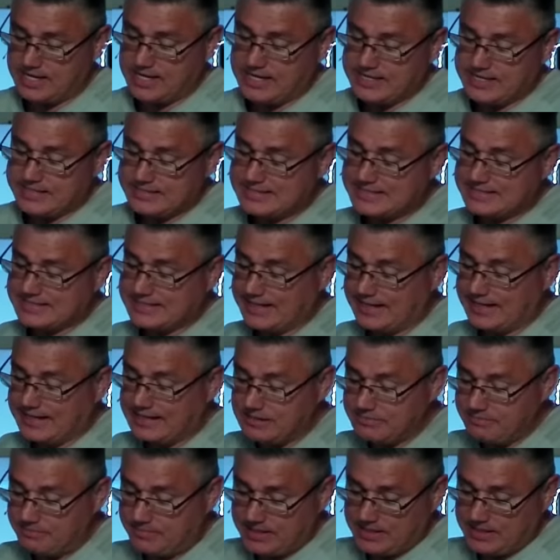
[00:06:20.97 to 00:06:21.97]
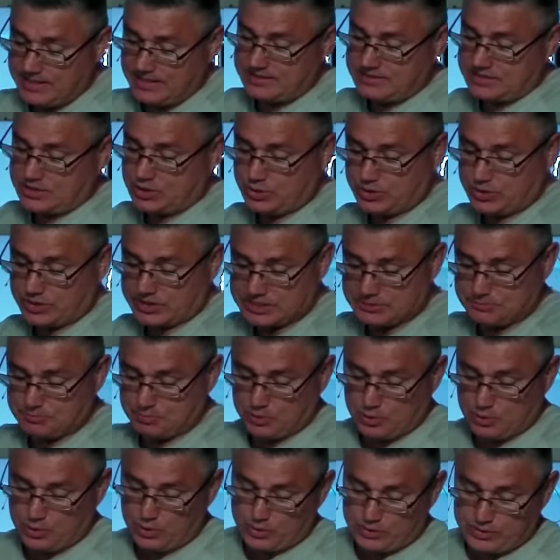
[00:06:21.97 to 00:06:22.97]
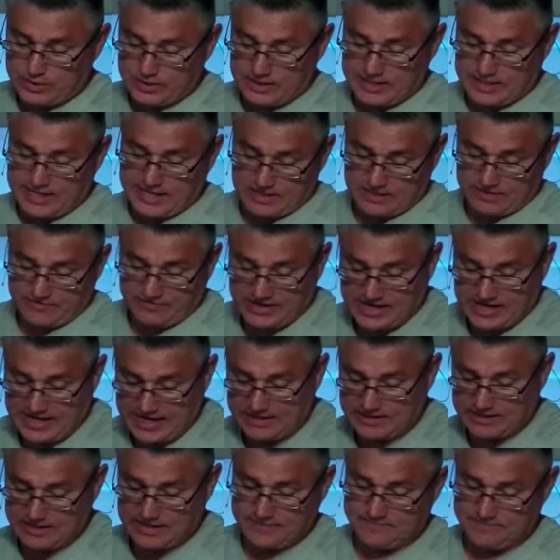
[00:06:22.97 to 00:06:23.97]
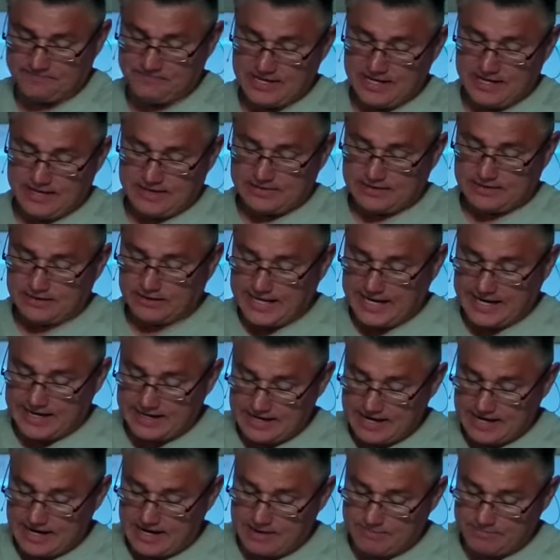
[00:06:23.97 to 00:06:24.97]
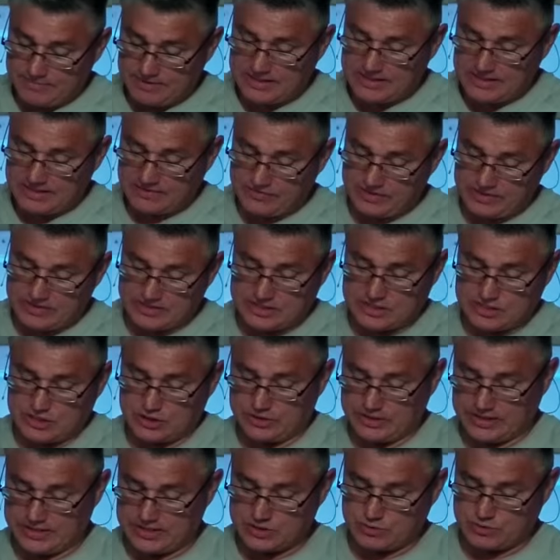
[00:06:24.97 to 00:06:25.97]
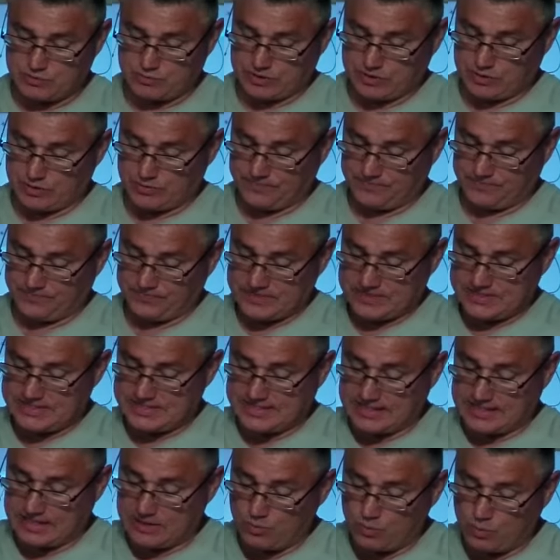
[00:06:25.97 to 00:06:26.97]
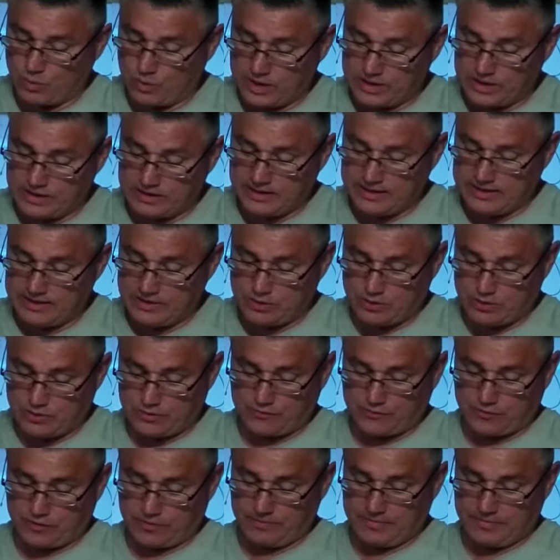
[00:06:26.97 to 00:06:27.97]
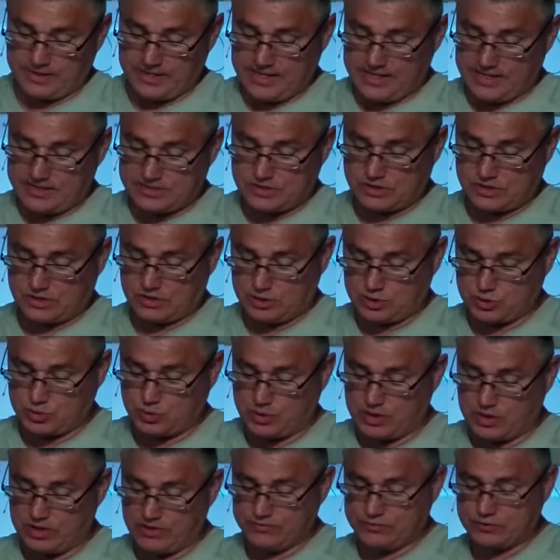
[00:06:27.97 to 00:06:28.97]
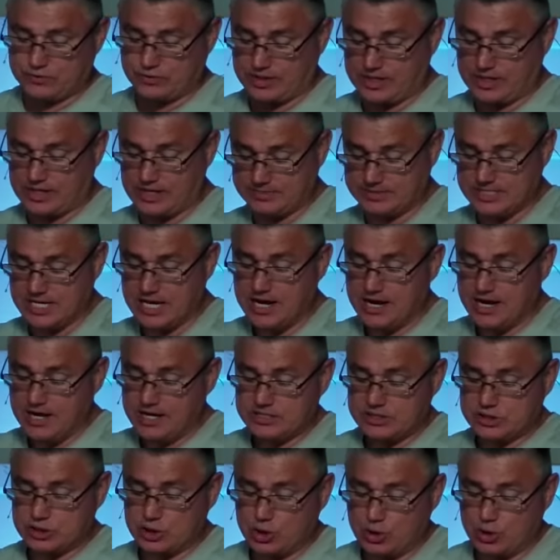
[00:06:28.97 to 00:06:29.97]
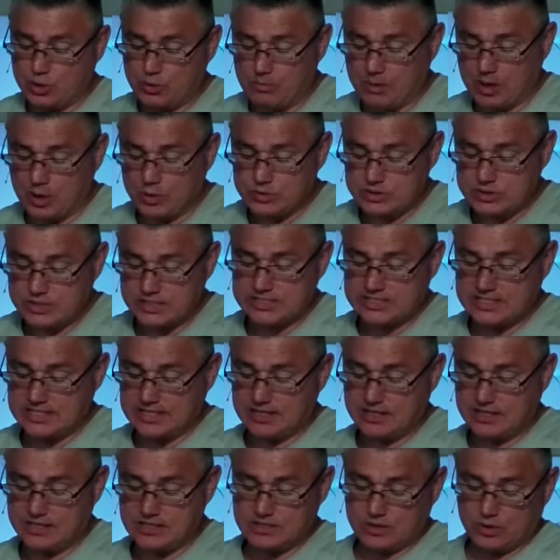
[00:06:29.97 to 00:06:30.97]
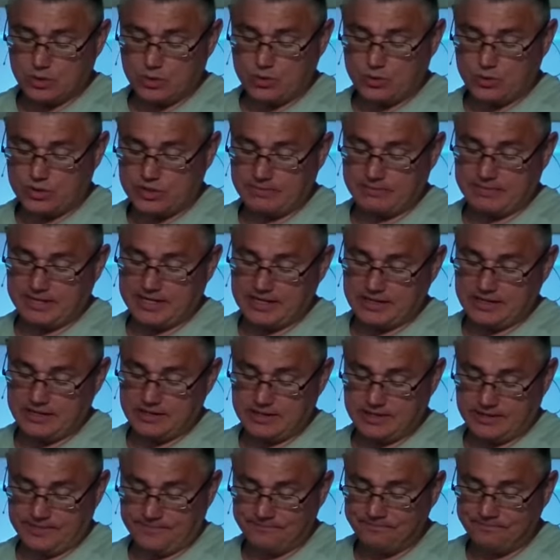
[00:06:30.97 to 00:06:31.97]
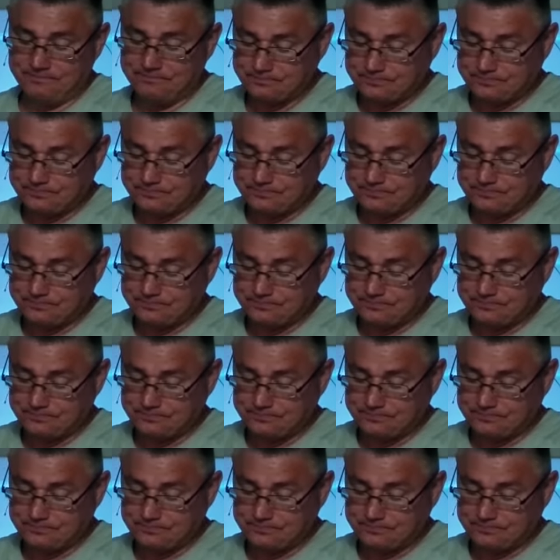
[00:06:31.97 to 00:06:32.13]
Send men to explore the land of Canaan, the land I am giving to Israel. Send one leader from each of the 12 tribes. So Moses did as the Lord commanded him.